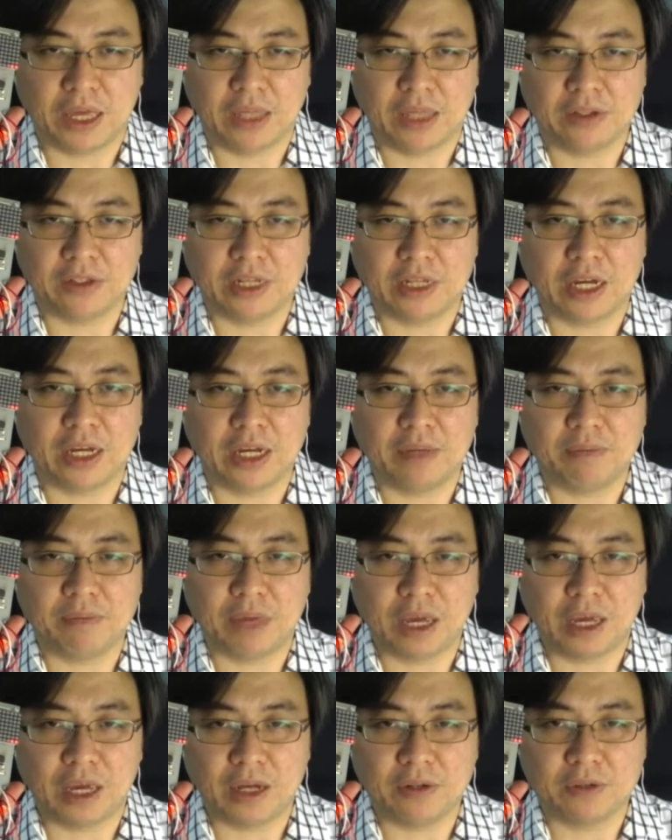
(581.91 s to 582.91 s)
type
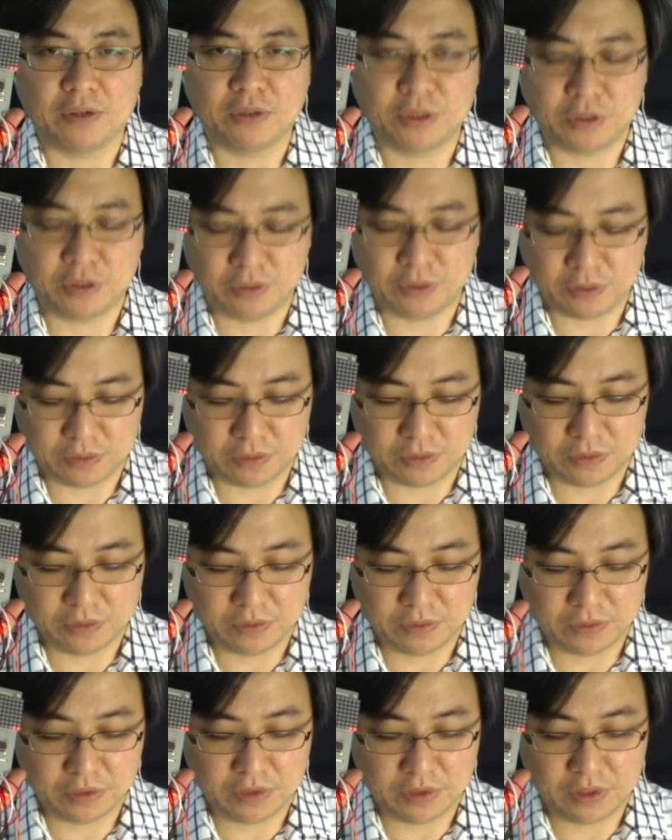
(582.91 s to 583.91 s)
L2,
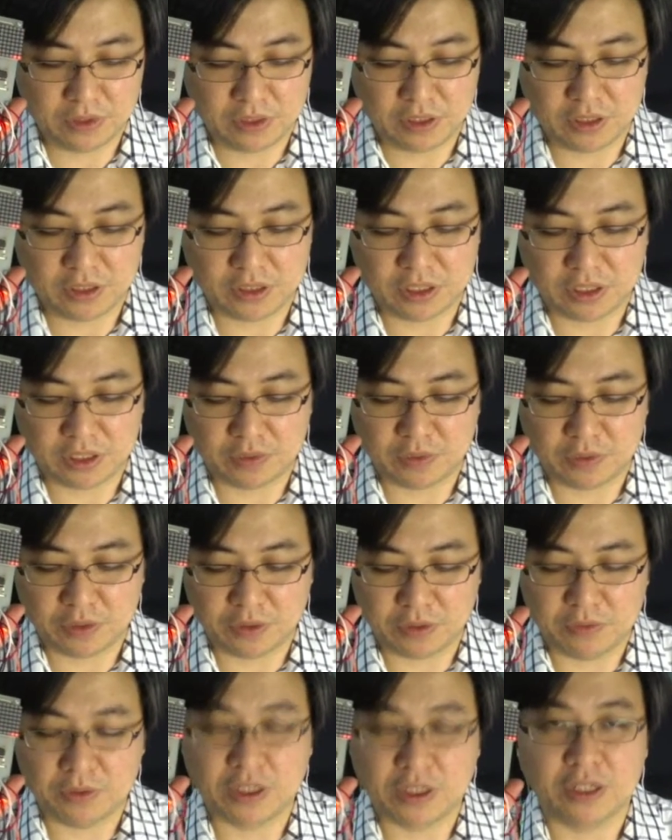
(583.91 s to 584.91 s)
say what you
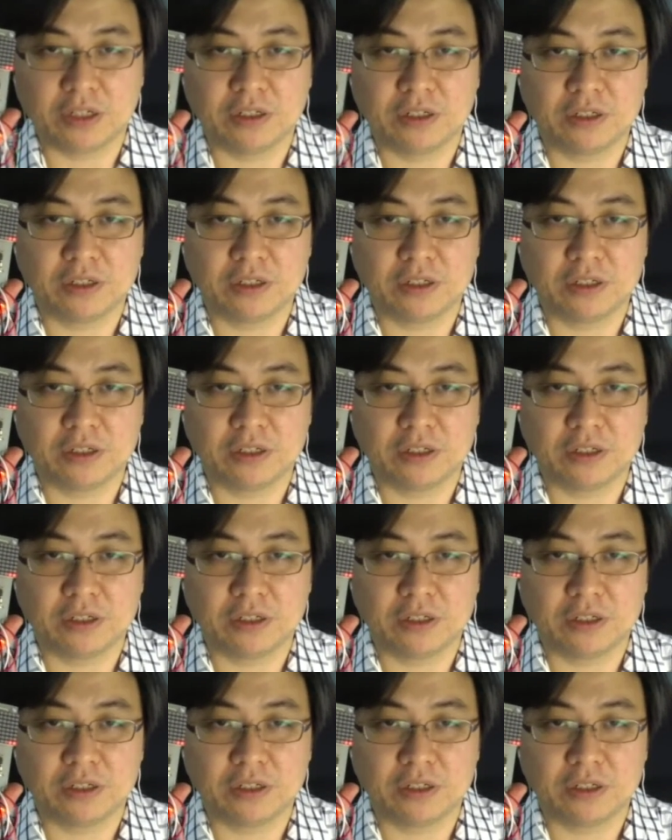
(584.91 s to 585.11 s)
want.